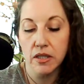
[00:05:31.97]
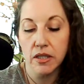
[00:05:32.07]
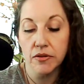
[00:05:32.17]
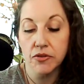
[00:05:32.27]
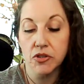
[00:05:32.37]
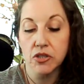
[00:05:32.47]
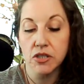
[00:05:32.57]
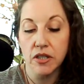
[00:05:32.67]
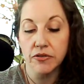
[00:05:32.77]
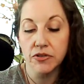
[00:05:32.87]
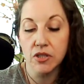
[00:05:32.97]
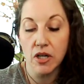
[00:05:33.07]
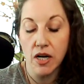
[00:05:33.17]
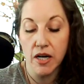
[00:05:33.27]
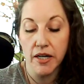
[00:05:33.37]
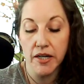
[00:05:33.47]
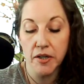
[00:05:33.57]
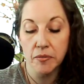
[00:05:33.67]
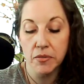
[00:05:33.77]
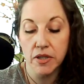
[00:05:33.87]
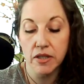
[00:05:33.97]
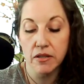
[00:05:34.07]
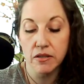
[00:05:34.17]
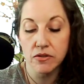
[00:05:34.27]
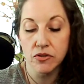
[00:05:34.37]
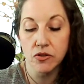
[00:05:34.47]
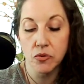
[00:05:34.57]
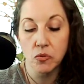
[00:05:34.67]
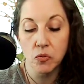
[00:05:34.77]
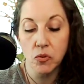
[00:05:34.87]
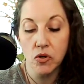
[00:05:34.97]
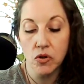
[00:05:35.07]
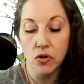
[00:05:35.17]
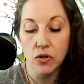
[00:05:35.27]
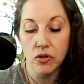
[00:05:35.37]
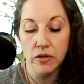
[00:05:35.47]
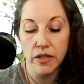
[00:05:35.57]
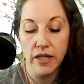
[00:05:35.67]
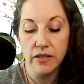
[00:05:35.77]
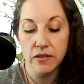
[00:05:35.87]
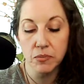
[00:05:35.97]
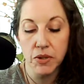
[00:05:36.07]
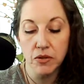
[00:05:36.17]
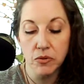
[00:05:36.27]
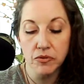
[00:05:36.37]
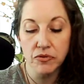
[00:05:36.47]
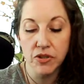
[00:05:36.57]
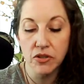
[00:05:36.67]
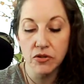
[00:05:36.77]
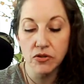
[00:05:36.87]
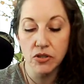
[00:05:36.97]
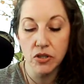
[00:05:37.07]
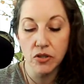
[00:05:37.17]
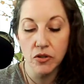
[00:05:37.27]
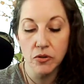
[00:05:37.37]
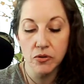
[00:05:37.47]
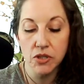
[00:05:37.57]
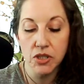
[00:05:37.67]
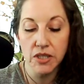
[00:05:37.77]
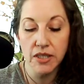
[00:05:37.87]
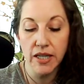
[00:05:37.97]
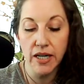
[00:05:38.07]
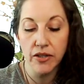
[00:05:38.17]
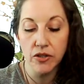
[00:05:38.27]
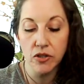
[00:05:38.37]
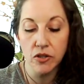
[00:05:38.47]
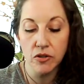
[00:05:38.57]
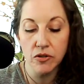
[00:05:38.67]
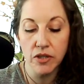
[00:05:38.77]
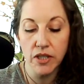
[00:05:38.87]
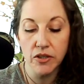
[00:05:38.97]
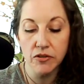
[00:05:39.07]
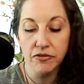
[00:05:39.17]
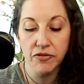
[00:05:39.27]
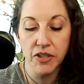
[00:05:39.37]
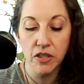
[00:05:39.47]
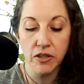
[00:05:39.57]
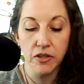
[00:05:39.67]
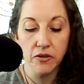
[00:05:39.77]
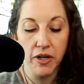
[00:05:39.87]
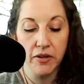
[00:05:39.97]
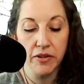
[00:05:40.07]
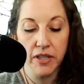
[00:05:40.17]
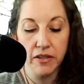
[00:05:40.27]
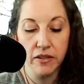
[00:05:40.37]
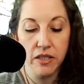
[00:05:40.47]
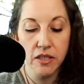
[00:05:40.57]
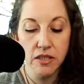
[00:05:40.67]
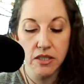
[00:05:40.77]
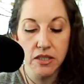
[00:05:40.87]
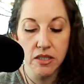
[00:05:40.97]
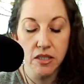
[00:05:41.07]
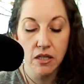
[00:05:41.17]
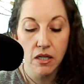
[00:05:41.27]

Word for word: give yourself time in this new world that's being revealed to you to get your get your feet on the ground, get things